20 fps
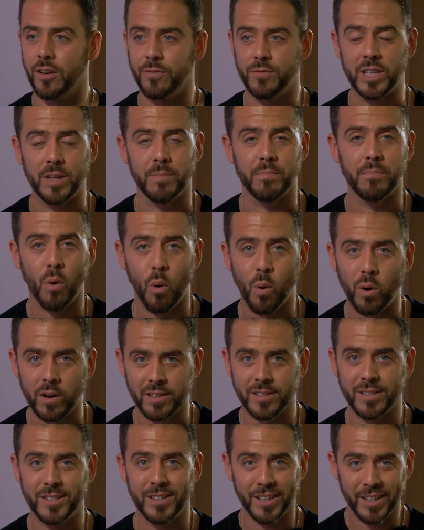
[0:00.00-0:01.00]
of the
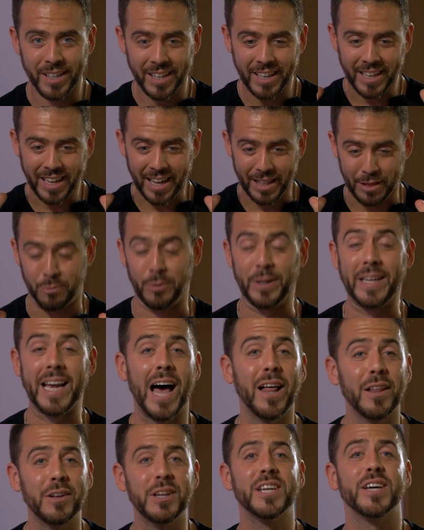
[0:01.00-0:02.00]
importance and the
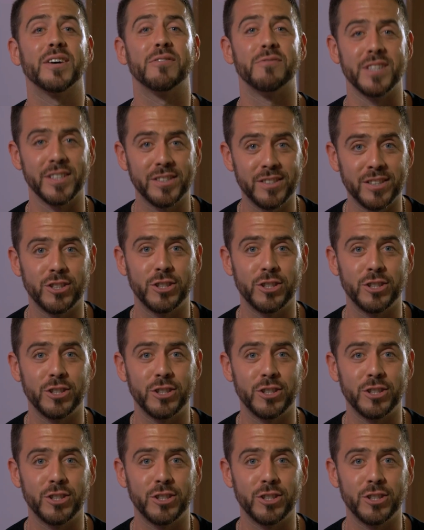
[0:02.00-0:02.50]
reality of this